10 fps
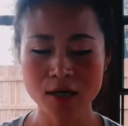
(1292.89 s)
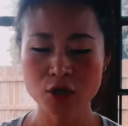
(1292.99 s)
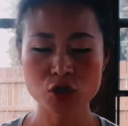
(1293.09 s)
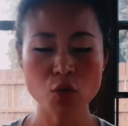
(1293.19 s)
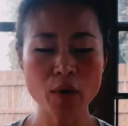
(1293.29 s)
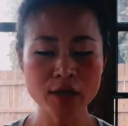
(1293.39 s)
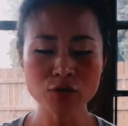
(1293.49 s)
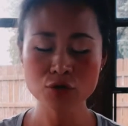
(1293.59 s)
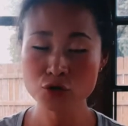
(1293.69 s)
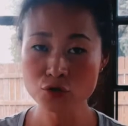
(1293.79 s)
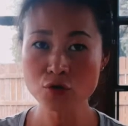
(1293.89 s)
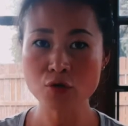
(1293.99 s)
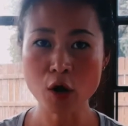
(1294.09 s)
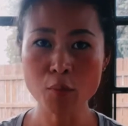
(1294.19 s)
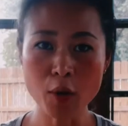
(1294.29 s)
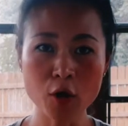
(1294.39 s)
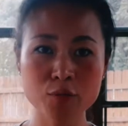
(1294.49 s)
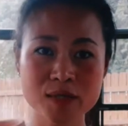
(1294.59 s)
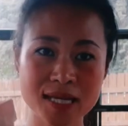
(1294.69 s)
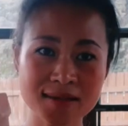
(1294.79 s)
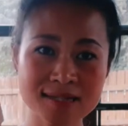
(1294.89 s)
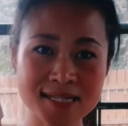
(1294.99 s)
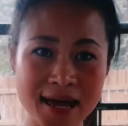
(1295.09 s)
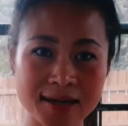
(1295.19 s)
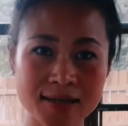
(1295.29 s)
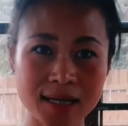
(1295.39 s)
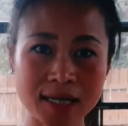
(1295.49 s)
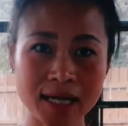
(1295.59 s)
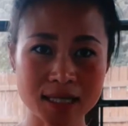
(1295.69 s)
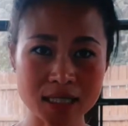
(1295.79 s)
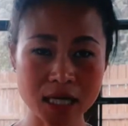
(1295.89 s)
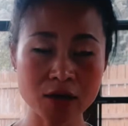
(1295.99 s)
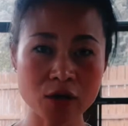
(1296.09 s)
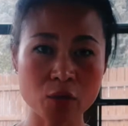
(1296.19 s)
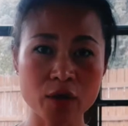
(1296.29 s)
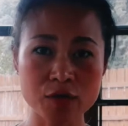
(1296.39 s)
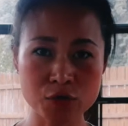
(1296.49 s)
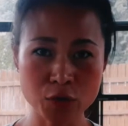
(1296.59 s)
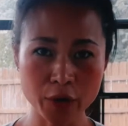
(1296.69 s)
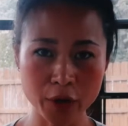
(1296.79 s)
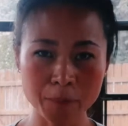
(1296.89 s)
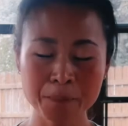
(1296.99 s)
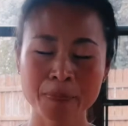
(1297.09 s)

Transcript: So when you do grow bulbs inside in a container with soil,